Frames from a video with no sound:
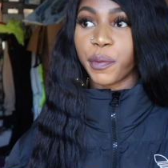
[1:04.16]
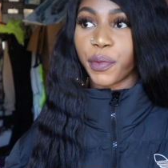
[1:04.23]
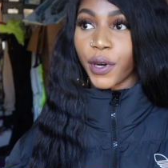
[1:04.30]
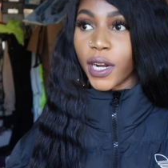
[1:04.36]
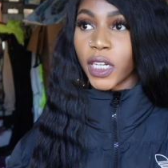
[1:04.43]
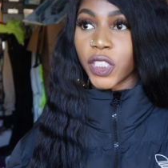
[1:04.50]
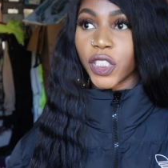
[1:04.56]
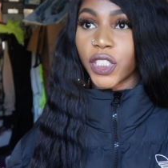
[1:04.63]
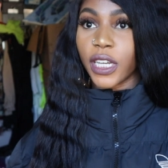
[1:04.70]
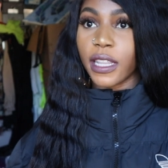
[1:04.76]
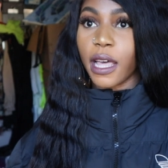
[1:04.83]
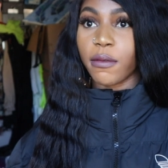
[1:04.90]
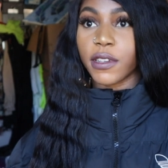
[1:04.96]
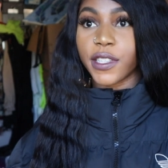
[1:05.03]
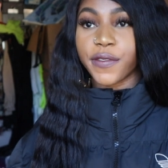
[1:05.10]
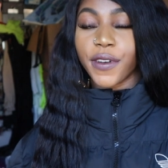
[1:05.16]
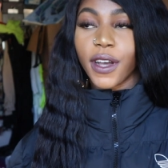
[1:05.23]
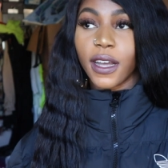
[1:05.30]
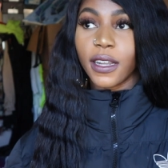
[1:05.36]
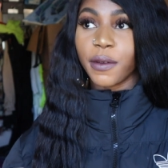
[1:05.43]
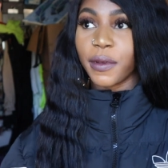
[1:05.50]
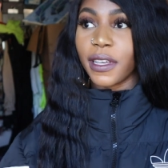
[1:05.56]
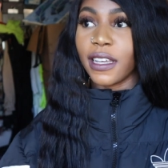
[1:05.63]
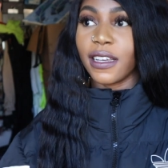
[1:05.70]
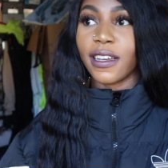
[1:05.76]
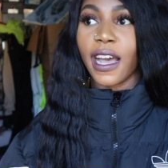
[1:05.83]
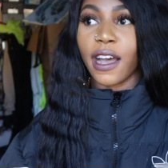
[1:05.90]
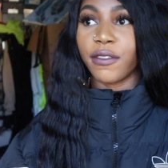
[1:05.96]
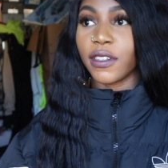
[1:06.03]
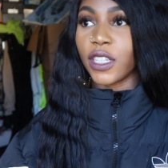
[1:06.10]
a brunch, and that was fun. We
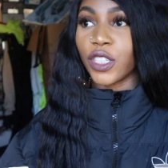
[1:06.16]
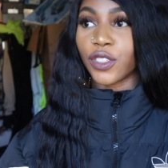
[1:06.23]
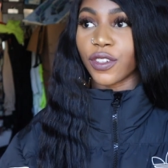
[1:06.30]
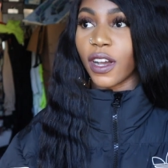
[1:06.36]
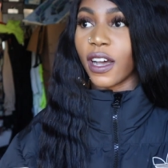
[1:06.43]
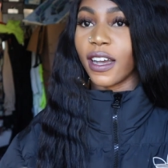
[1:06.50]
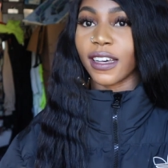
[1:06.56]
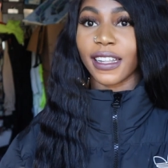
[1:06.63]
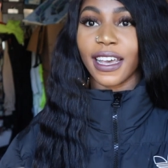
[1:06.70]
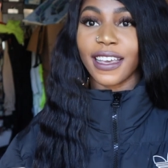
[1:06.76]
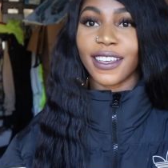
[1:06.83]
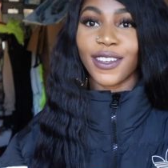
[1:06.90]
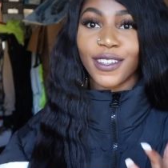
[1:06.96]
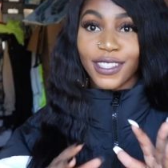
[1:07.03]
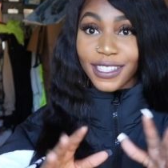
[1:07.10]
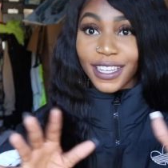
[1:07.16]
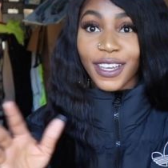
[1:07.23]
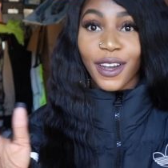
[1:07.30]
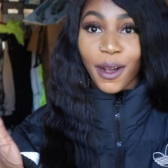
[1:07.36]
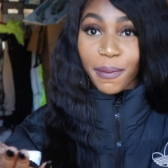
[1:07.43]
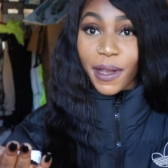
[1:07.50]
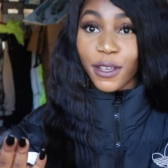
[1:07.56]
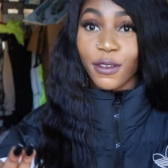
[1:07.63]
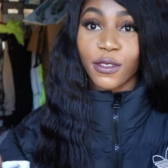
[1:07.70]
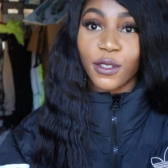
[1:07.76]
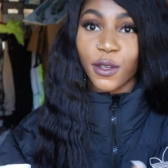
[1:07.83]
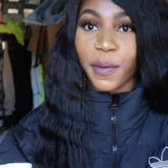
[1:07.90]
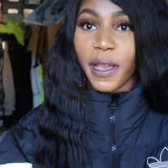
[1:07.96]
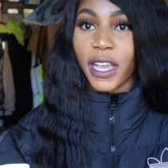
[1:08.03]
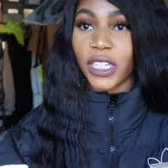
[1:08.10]
got really drunk. Like, you can see it on my
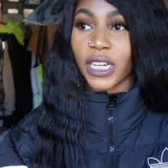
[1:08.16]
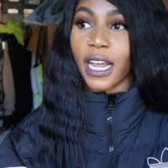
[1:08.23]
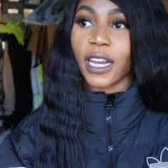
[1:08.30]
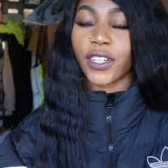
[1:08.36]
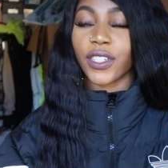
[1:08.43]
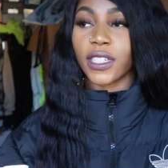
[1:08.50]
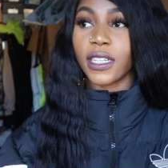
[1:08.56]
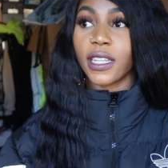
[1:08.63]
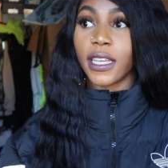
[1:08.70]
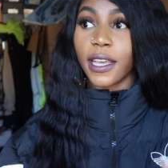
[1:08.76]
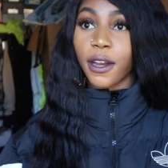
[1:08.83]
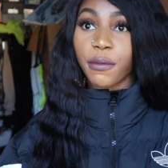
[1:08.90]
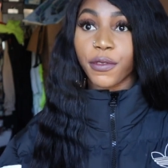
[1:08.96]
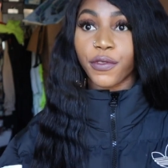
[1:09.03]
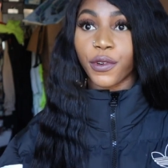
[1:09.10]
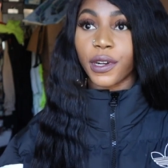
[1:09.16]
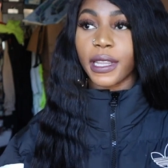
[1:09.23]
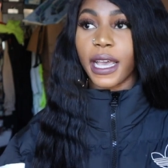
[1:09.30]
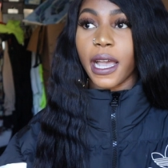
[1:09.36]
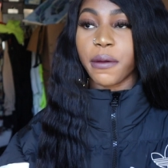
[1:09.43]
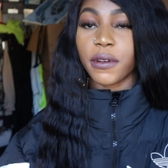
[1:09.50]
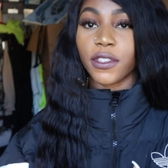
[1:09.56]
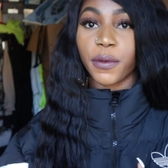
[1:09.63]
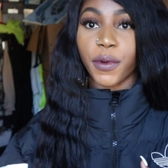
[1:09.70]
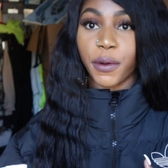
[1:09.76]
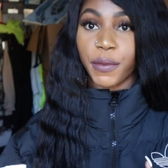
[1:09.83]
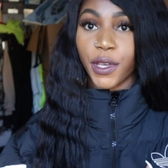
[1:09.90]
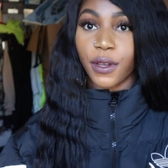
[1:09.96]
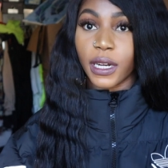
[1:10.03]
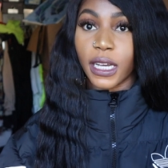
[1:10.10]
YouTube page, actually. The year before that, I went to
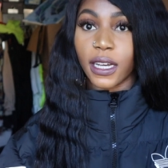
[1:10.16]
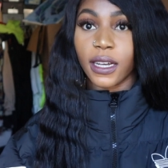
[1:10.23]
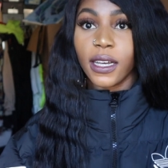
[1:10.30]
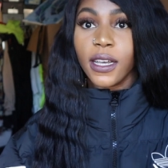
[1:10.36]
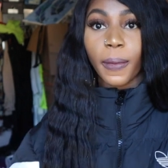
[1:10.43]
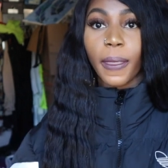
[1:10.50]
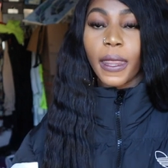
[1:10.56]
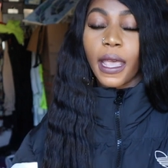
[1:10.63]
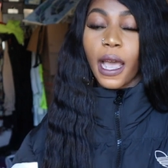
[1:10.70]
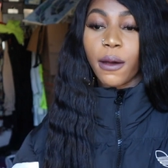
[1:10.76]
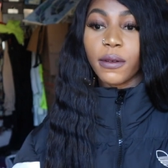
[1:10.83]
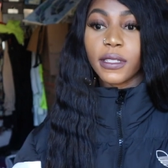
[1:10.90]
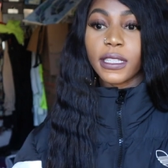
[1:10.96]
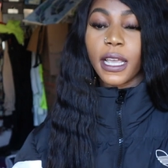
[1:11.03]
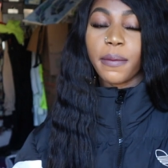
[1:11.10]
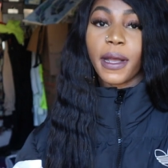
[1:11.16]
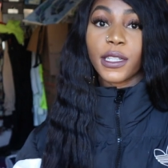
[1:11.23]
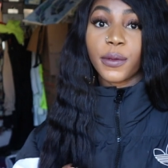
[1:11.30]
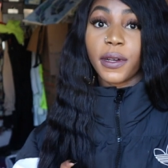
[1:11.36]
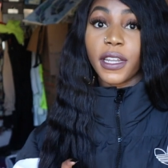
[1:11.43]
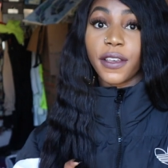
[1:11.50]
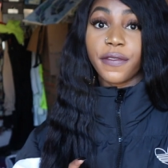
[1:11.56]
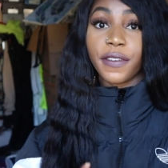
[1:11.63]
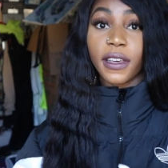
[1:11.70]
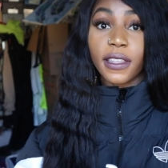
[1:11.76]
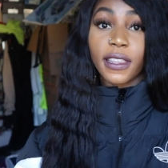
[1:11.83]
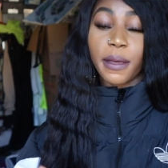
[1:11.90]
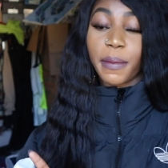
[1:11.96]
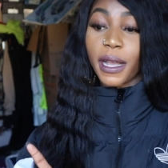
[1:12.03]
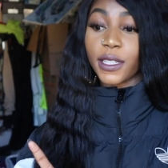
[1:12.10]
Bermuda. I would say my
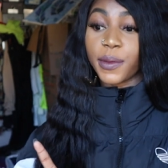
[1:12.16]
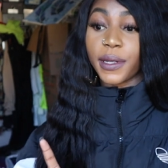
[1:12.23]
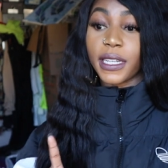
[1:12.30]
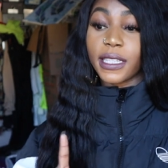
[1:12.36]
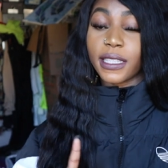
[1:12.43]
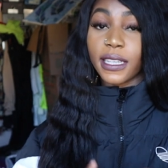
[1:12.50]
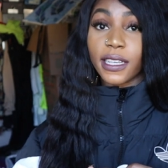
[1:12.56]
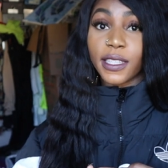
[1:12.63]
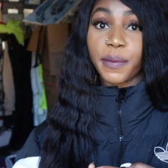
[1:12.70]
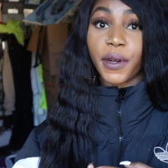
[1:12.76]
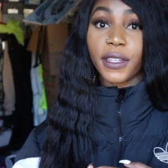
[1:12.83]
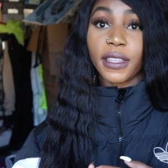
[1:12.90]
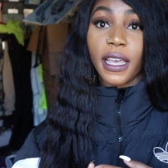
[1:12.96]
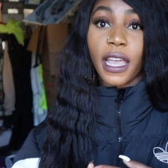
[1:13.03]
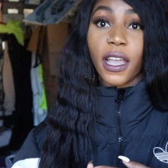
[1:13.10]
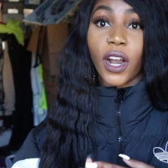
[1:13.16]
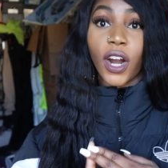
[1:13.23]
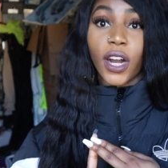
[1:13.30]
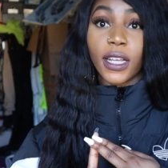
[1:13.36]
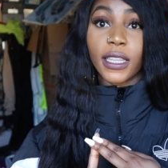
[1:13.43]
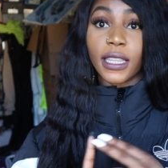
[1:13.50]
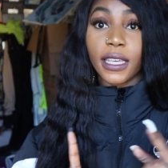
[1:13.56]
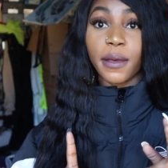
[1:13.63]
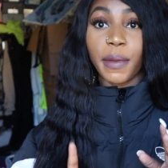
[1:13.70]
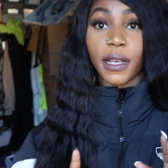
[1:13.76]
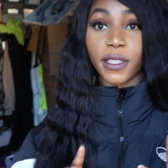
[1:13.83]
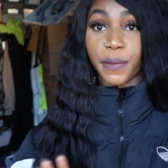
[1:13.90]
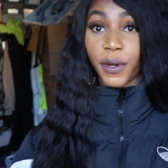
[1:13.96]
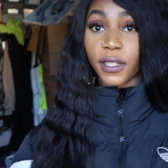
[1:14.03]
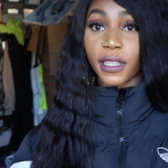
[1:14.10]
25th and my 26th birthday are the
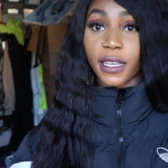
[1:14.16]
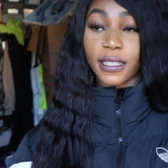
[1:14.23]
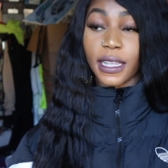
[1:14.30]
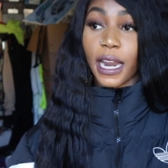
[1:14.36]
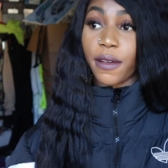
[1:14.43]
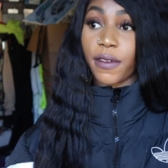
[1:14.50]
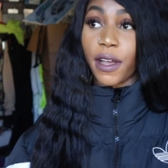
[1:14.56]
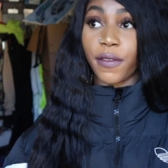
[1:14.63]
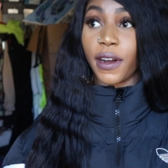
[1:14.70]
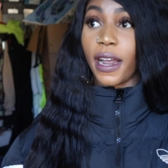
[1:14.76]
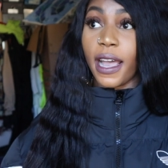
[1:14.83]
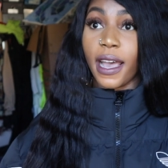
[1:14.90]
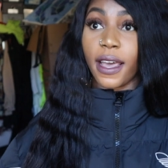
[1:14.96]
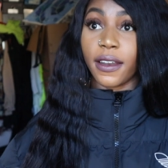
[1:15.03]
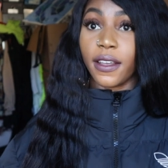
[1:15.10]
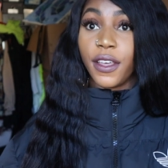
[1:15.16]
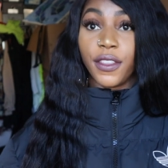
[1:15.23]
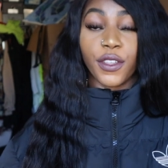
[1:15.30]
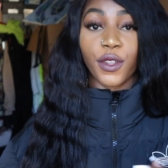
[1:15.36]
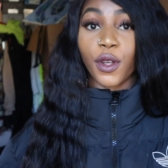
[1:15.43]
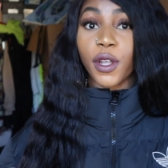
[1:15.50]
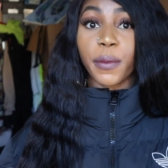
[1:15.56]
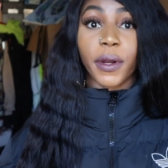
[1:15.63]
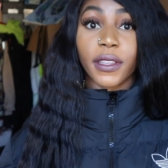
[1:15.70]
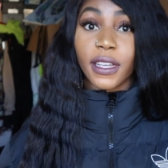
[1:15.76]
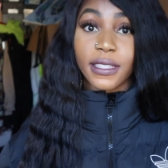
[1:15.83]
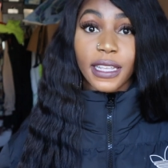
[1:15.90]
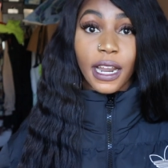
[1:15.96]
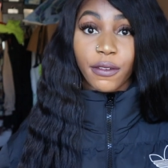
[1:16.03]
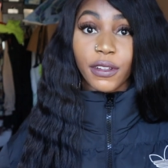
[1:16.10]
best birthdays that I've ever had. They're the only
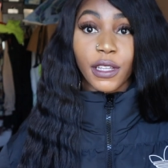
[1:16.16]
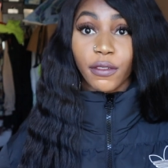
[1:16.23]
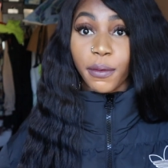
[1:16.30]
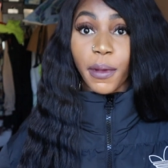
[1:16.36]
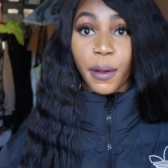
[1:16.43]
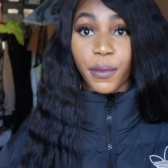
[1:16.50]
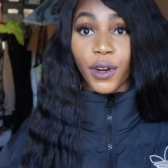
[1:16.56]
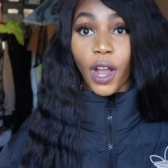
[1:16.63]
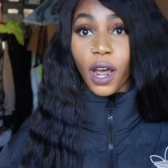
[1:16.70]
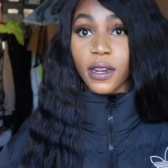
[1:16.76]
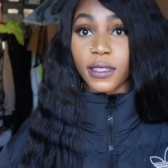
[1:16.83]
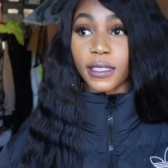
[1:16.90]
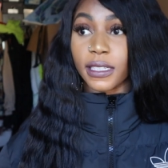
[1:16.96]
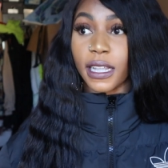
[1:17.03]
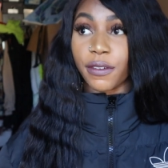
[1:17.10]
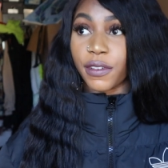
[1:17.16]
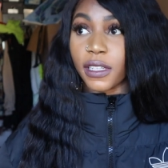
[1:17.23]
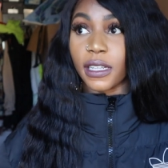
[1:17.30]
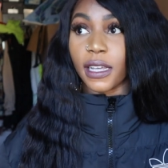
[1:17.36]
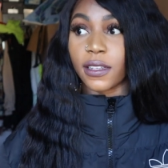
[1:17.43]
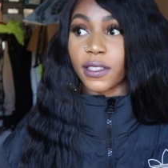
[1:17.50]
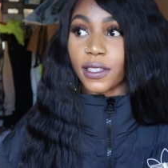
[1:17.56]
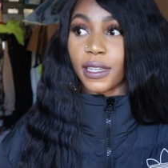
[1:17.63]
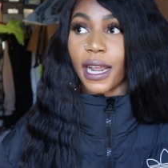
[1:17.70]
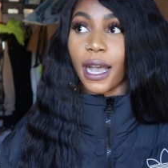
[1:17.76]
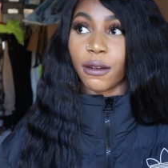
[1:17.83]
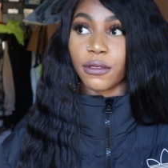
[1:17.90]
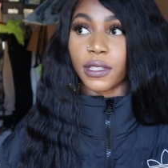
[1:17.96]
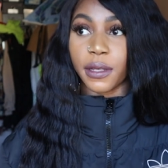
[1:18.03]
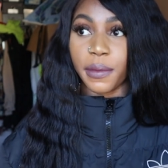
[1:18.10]
birthdays that I really remember, honestly, that really like stood
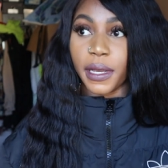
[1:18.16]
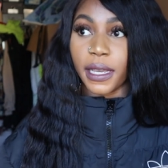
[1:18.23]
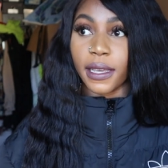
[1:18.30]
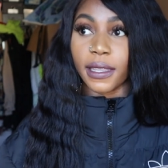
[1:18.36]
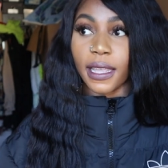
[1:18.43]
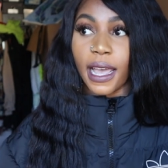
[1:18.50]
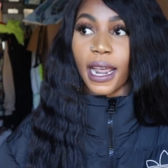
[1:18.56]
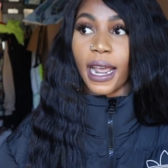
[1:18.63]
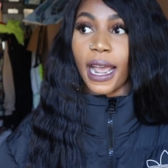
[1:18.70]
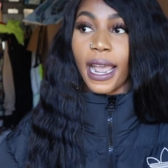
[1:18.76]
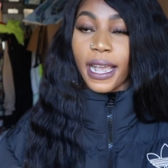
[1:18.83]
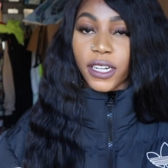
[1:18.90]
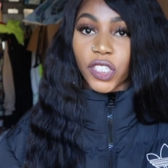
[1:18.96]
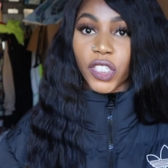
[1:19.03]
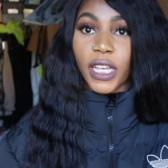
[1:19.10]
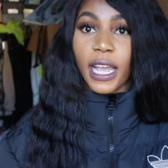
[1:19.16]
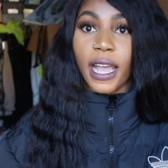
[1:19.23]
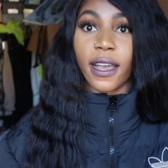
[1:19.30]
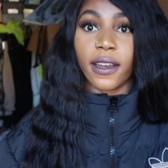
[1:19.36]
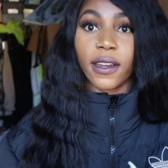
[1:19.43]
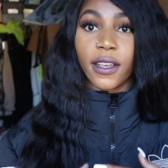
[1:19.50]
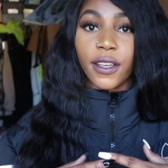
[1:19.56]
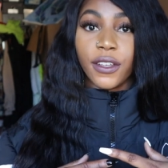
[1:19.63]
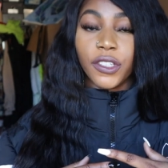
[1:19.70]
out to me, that I actually had